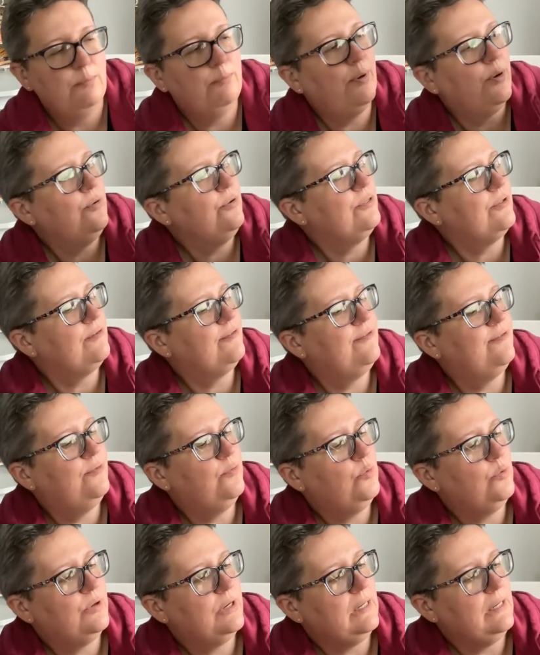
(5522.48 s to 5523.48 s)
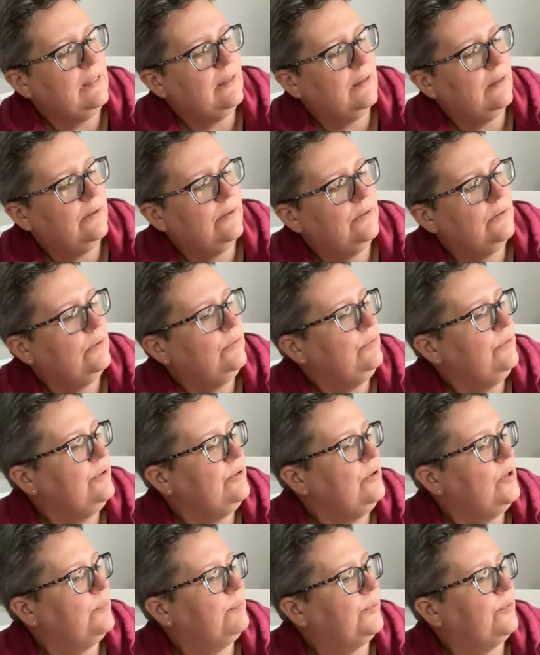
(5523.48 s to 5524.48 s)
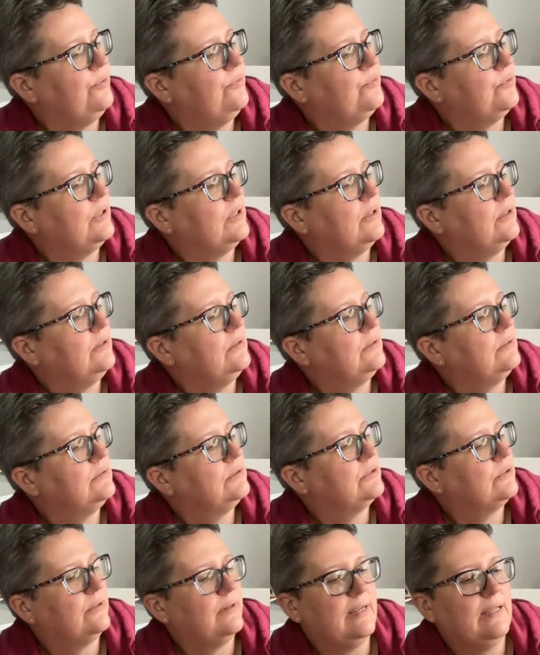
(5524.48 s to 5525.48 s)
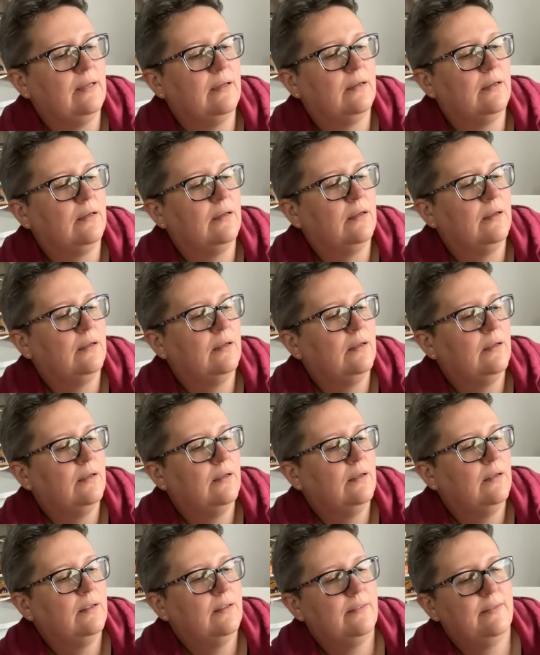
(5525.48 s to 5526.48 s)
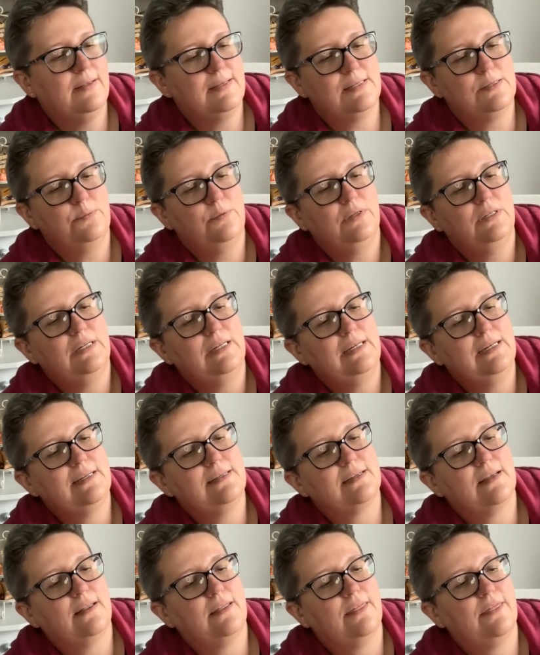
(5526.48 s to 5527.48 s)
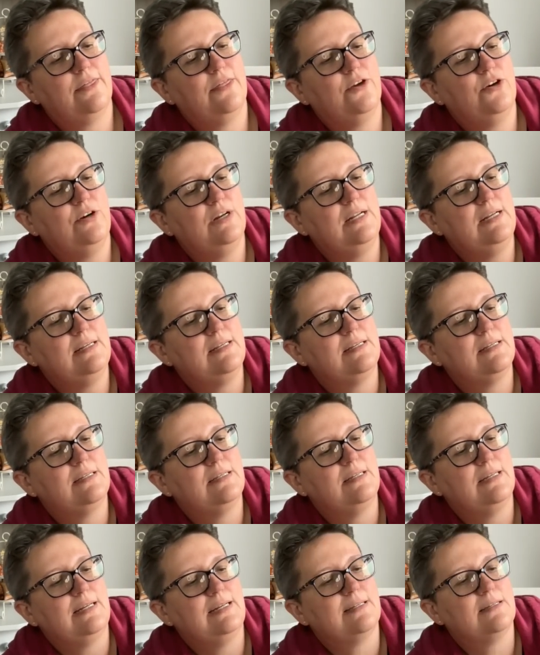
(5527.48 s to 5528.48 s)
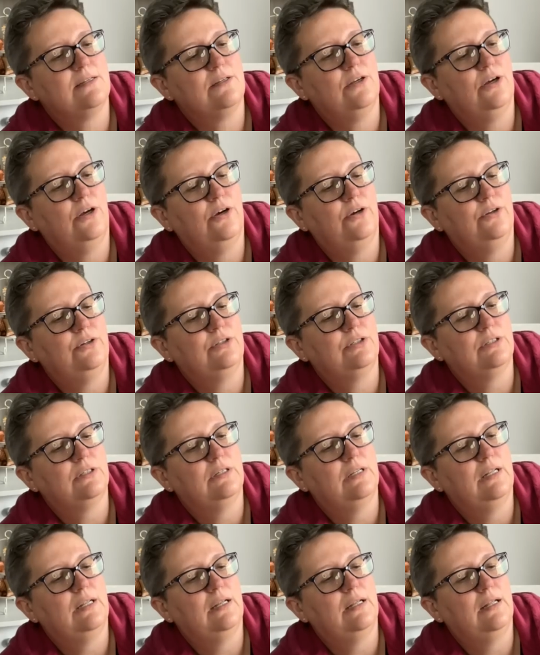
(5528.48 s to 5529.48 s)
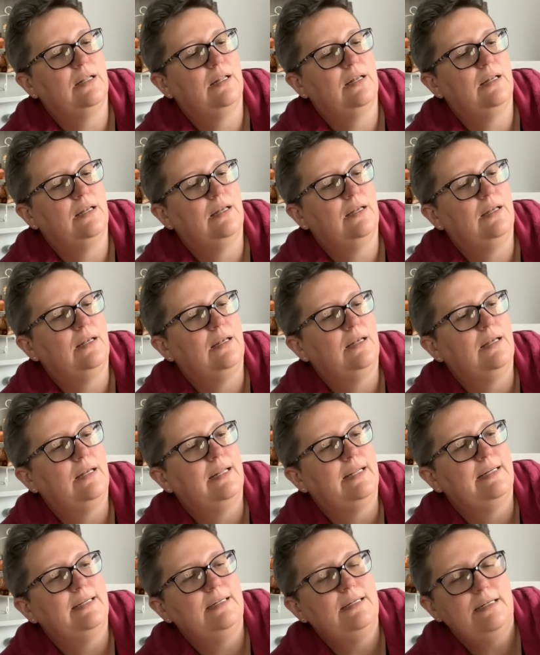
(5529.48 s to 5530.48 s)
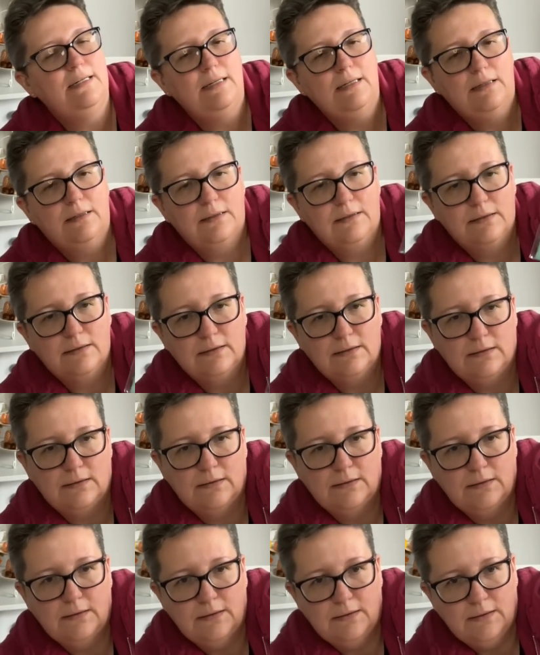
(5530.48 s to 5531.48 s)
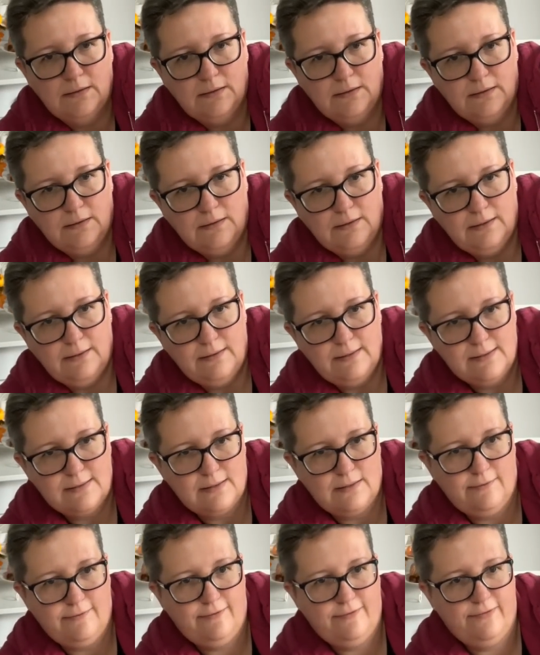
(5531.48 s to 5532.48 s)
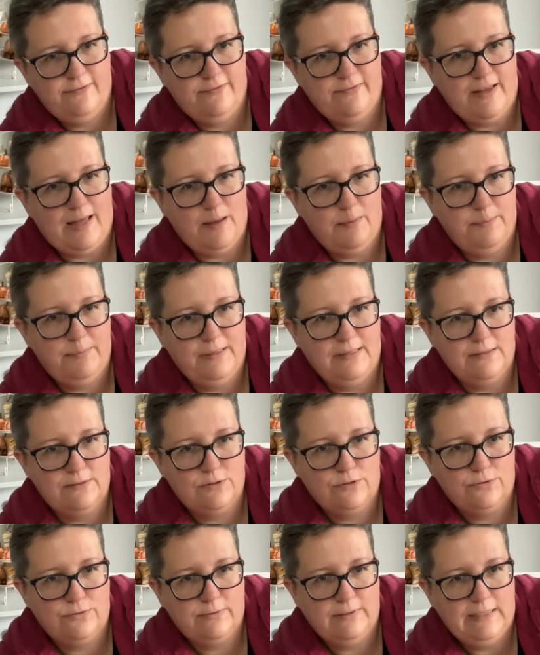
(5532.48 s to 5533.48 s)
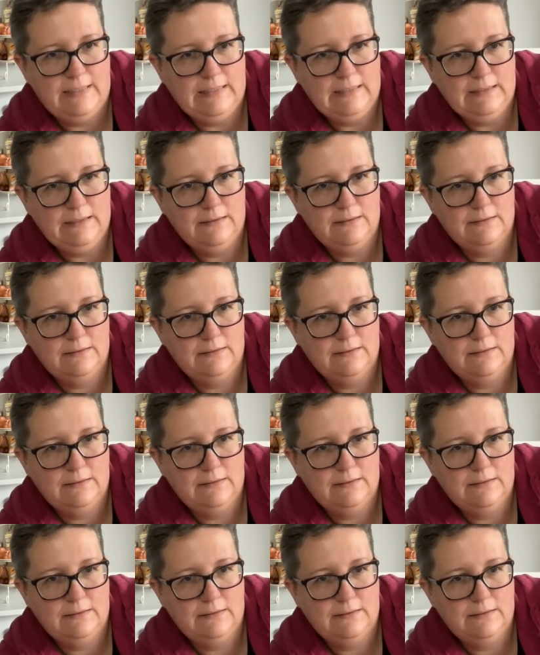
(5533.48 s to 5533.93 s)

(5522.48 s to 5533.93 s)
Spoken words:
both 40 count, oh no, they're not both 40 count, sorry. This one is a 36 count linen in this fabulous green.